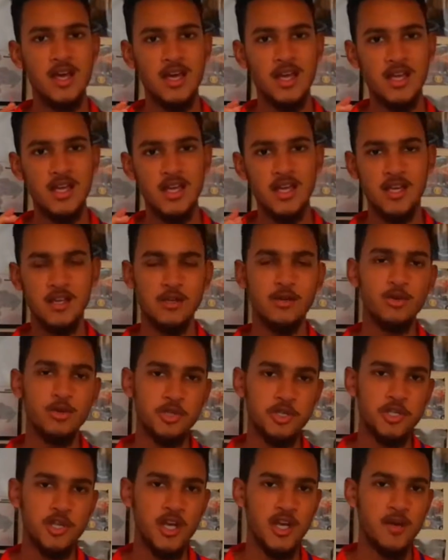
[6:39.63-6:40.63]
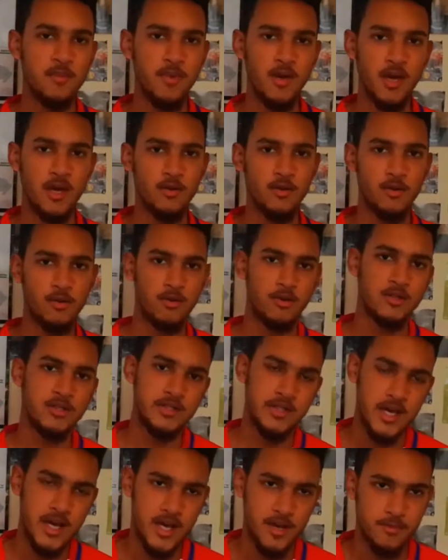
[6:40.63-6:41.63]
in your shape at all
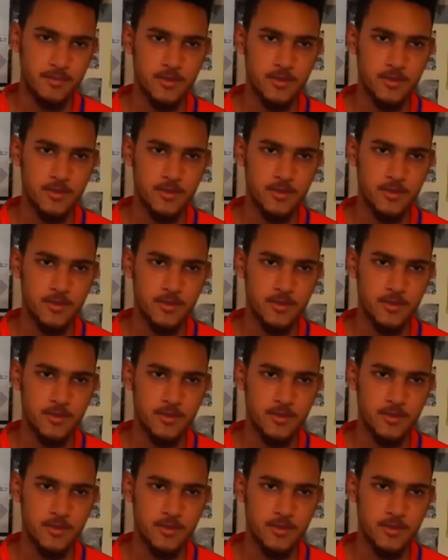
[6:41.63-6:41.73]
times.